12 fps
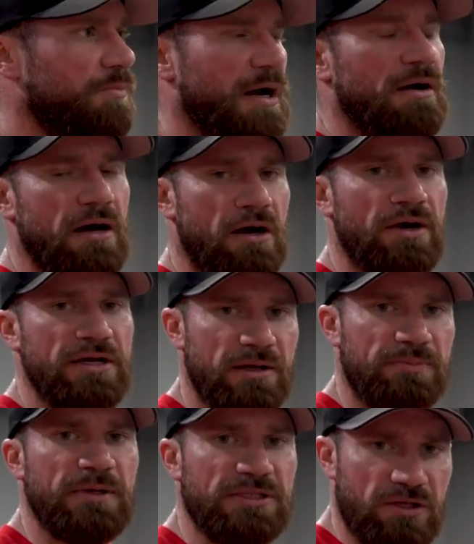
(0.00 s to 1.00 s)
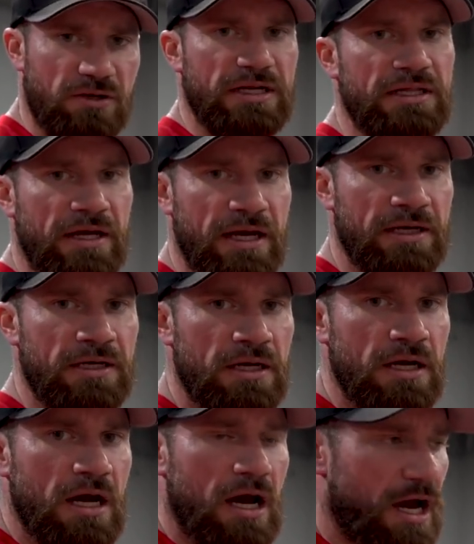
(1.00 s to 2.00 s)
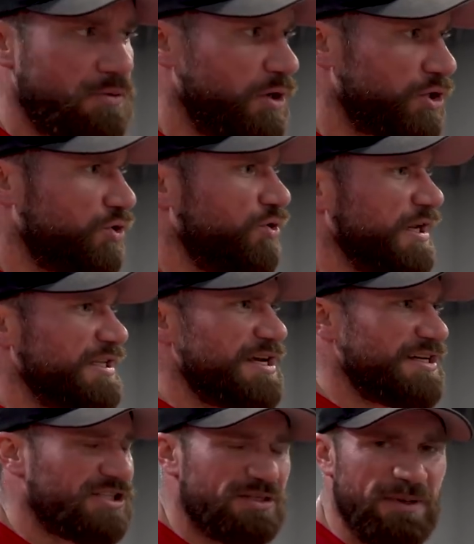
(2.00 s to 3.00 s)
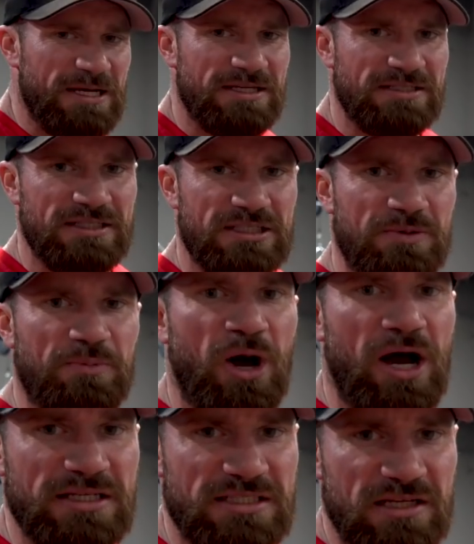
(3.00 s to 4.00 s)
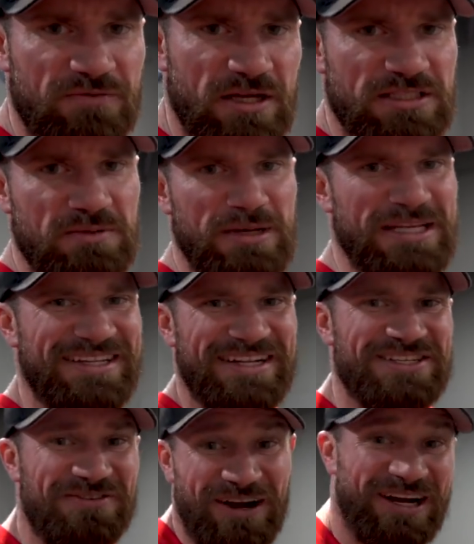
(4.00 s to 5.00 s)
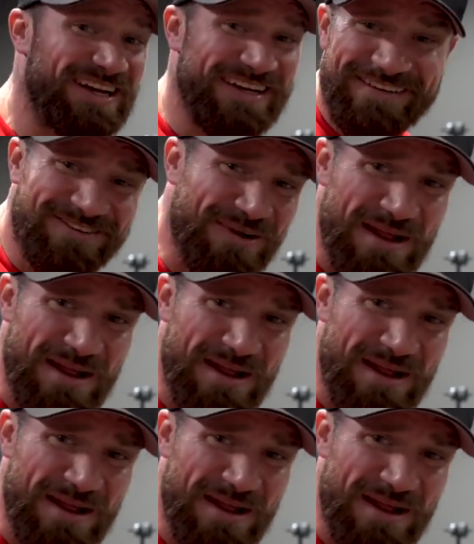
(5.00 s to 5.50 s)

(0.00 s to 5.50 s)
I'll, I'll end up exerting that. I want good at that. Just because it's positive doesn't mean that it's fucking